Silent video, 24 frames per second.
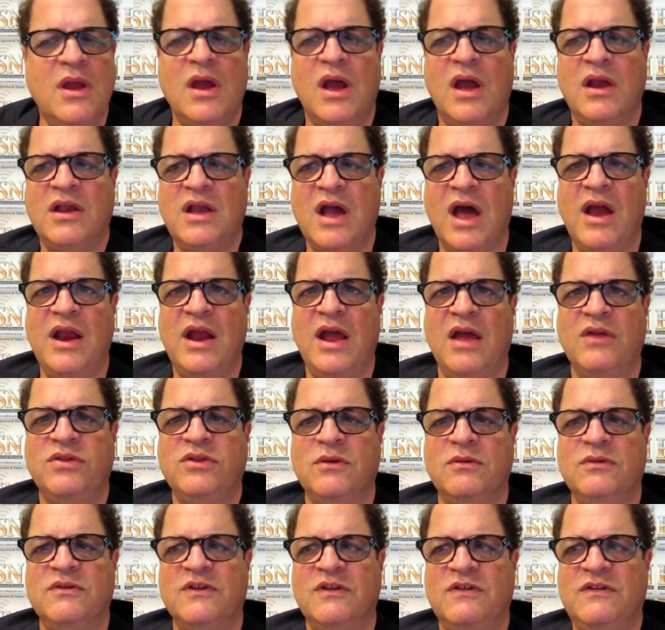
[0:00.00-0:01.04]
I got out,
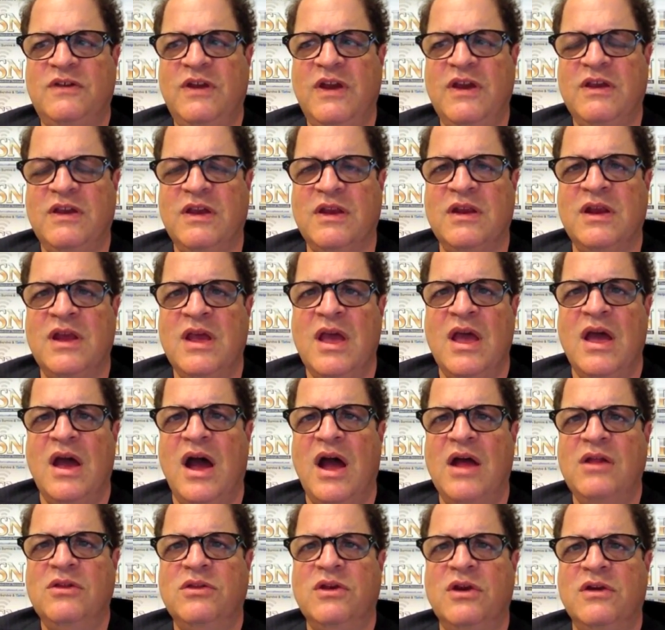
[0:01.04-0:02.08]
there was a ticket.
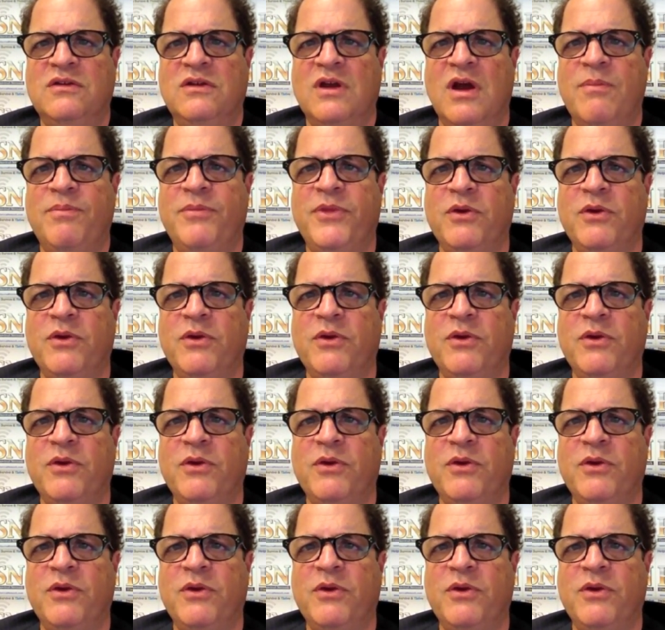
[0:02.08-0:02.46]
I looked up,